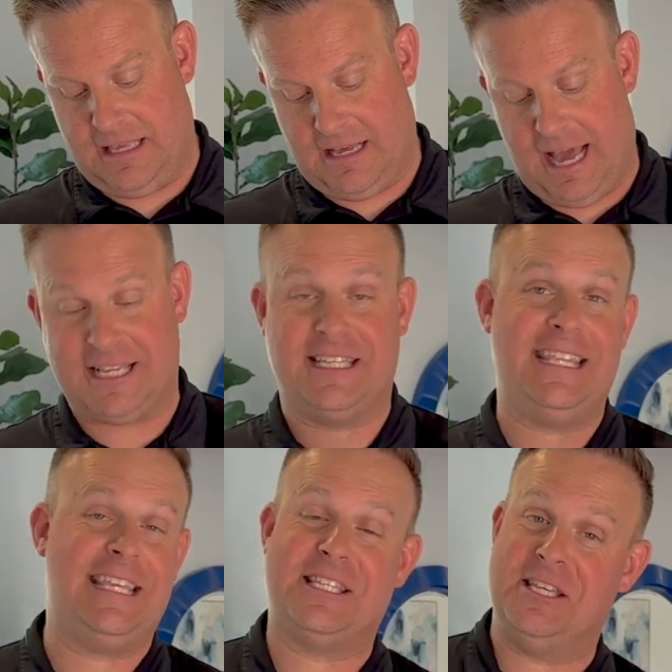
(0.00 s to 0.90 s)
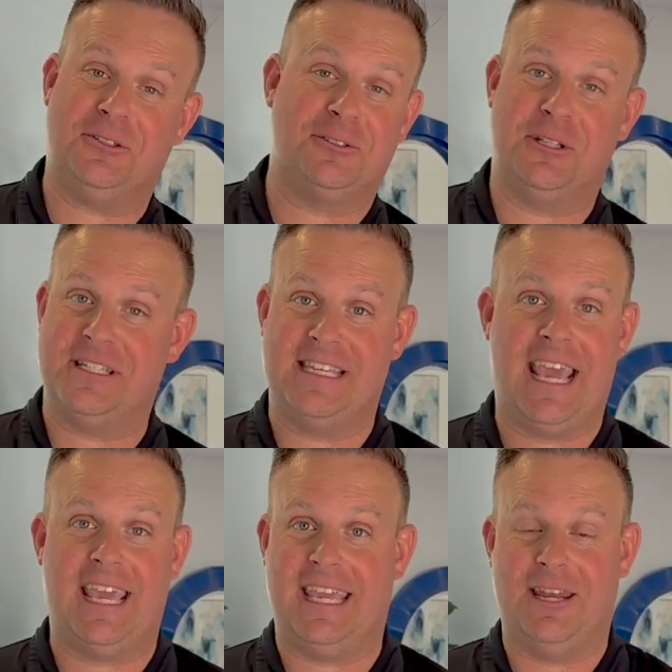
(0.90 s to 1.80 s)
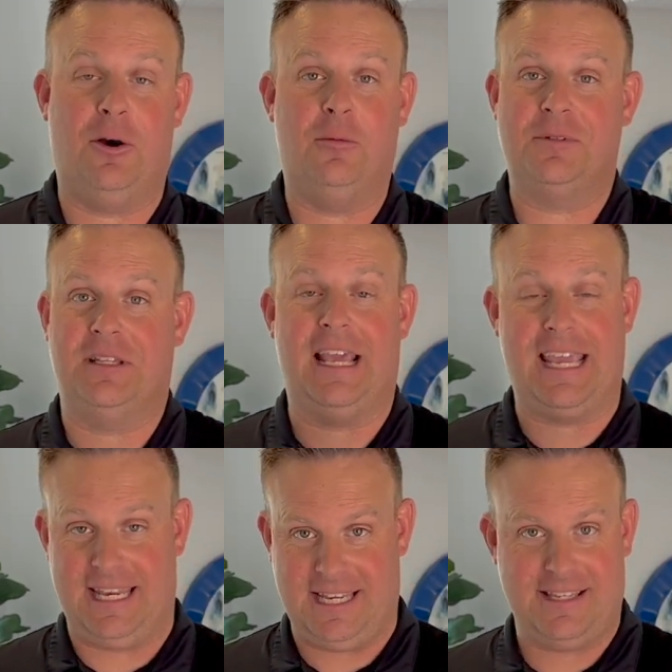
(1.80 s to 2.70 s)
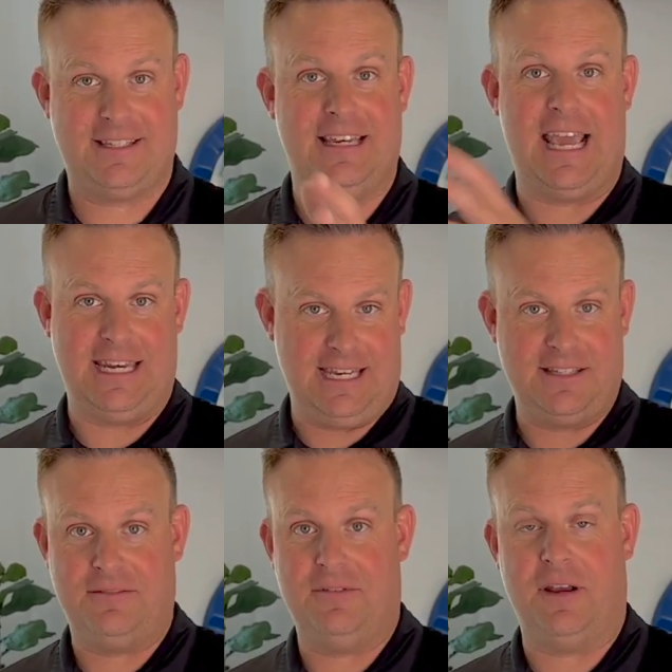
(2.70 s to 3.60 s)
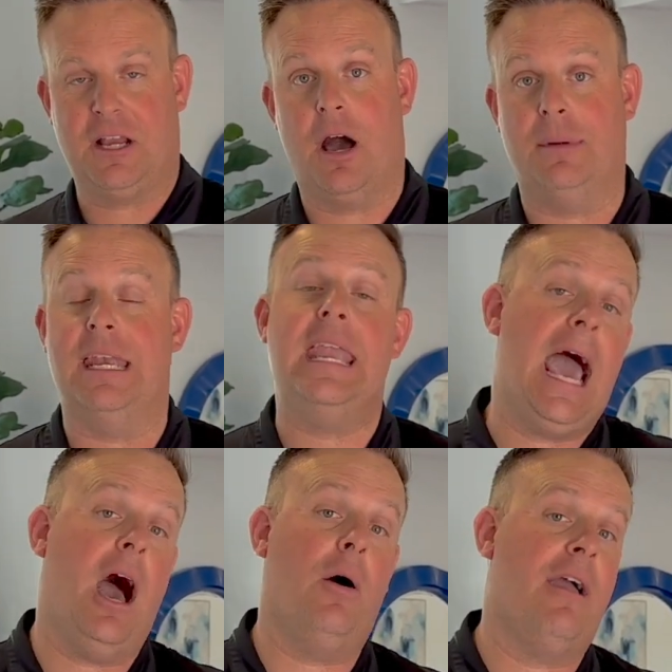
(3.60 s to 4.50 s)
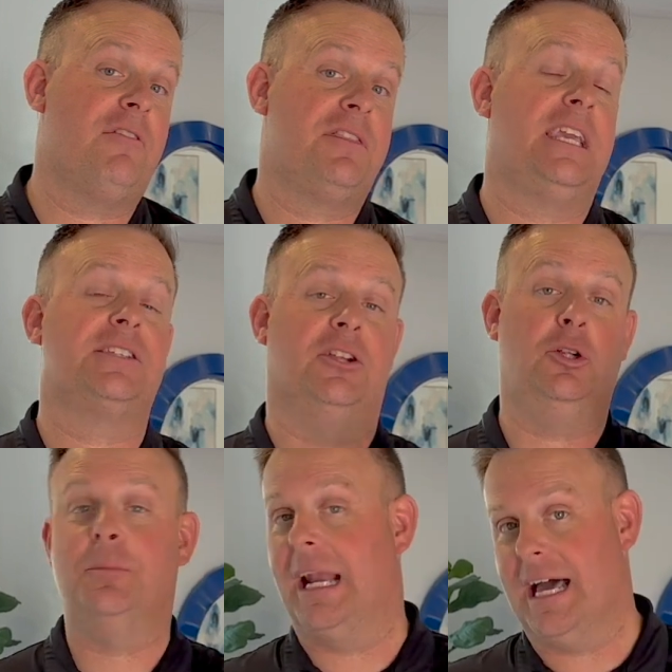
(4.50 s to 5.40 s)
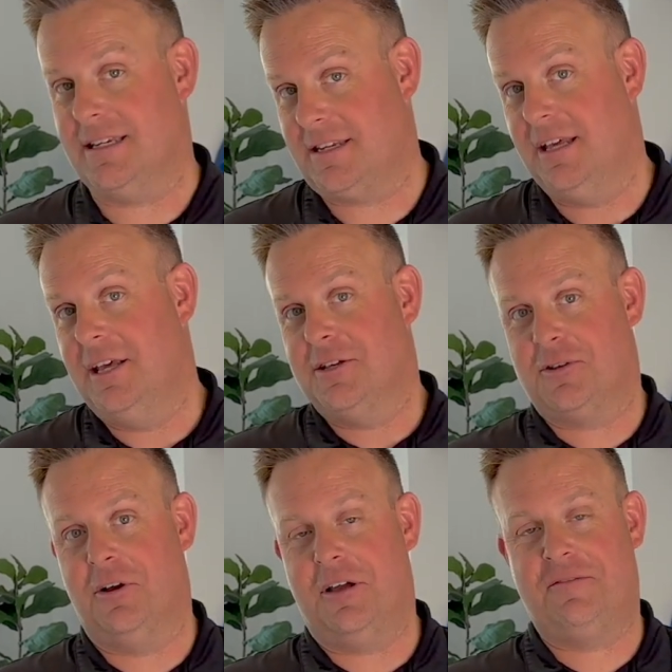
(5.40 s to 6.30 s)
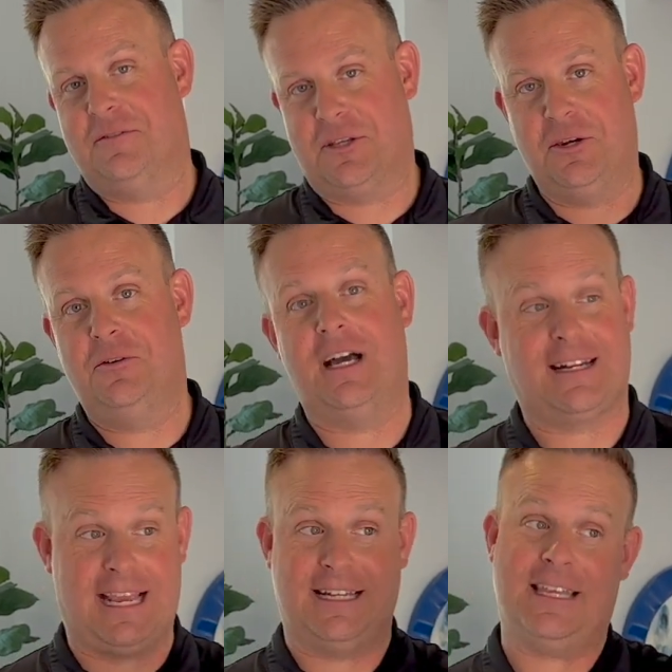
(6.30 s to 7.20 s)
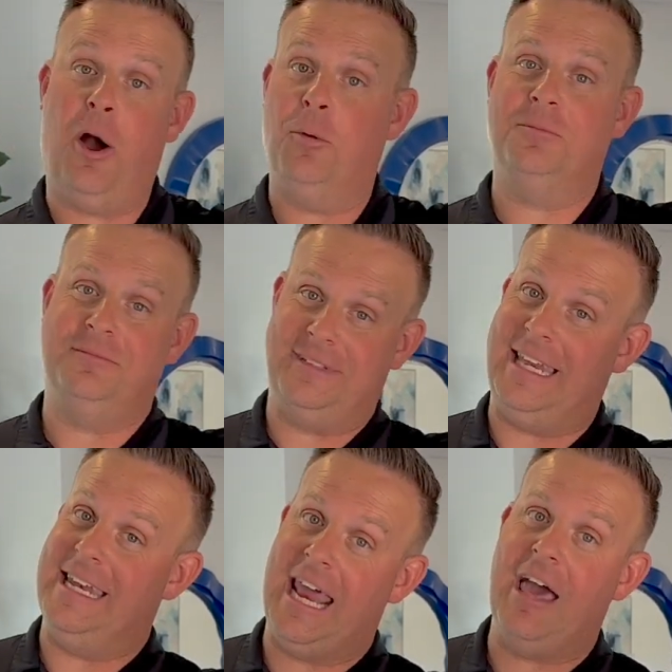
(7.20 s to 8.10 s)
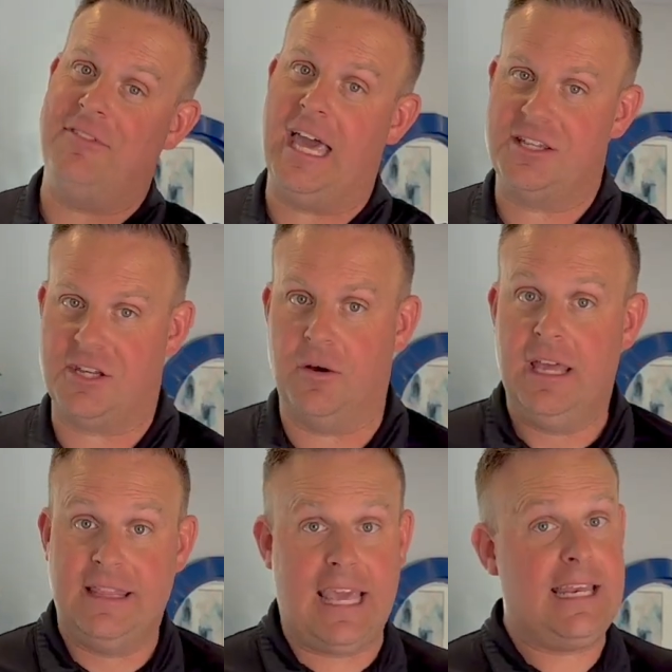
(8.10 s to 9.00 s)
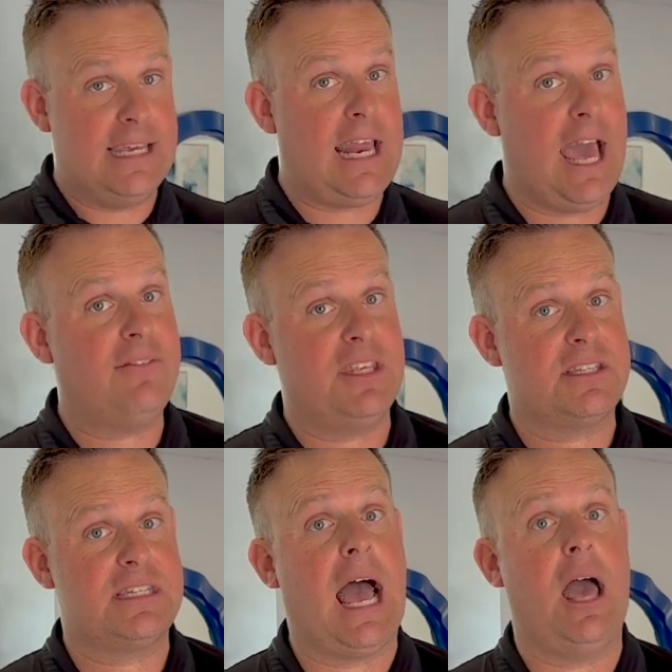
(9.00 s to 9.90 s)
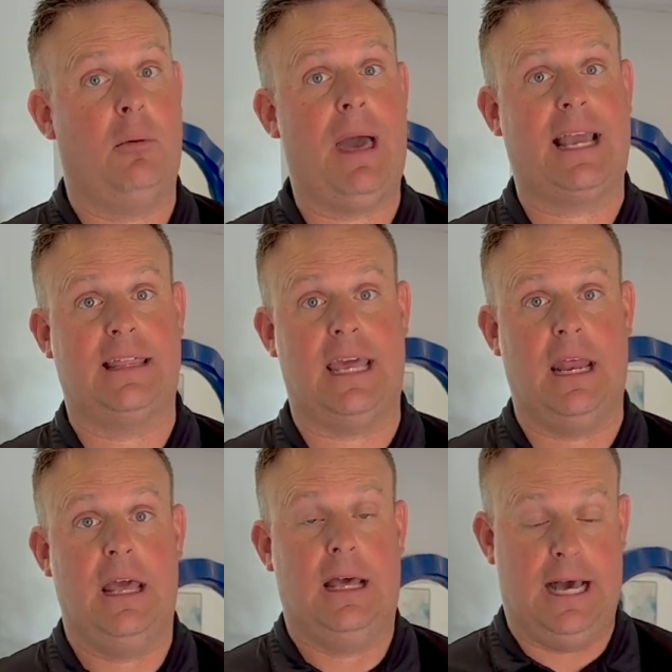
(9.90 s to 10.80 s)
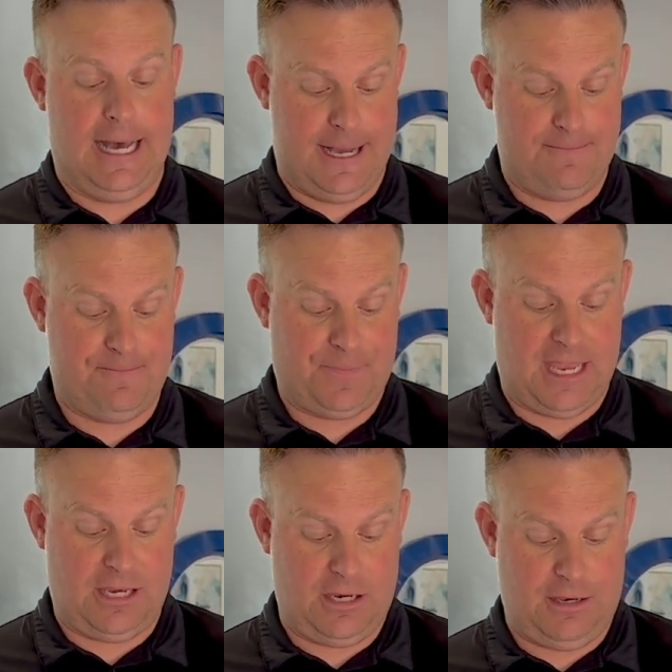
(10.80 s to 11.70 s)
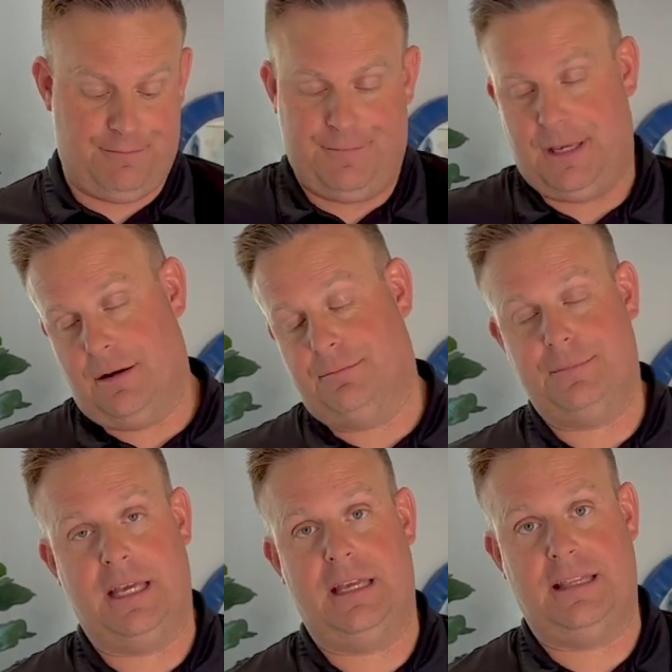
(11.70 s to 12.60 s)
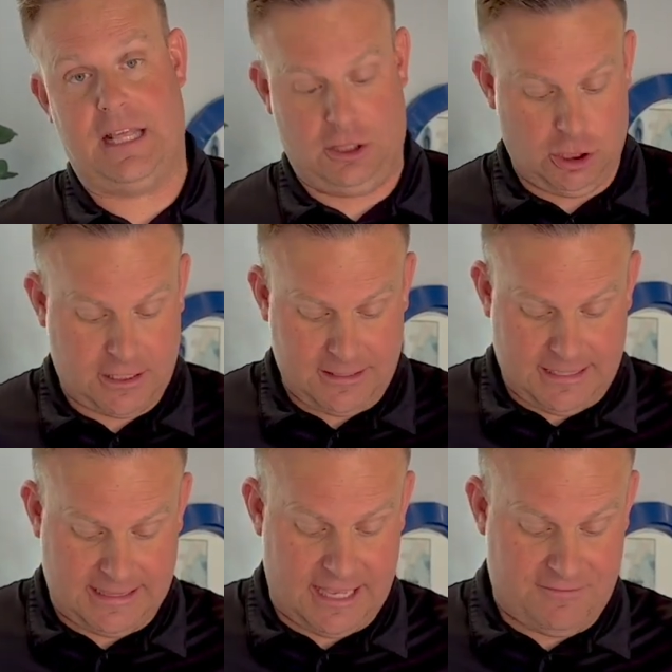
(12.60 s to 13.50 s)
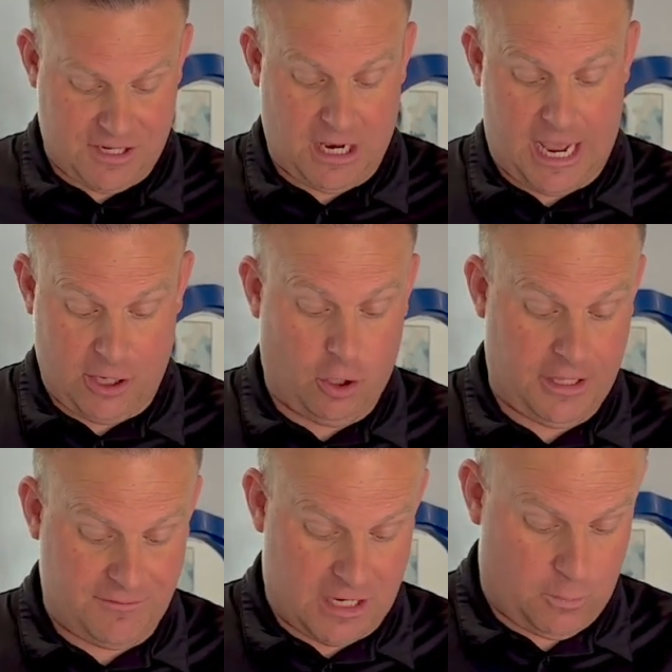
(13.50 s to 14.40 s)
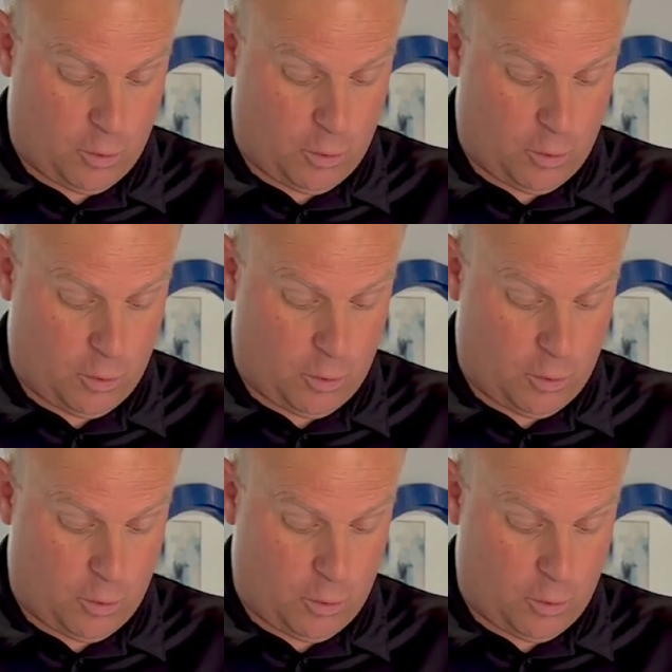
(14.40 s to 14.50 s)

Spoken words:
I see these still to this day in homes in the 80s and 90s, very common. Now everything is aluminized. So if it was a new duct, I could say, oh, they didn't have that. So They did have this style back then. And you know, they look that they've done, I know they've done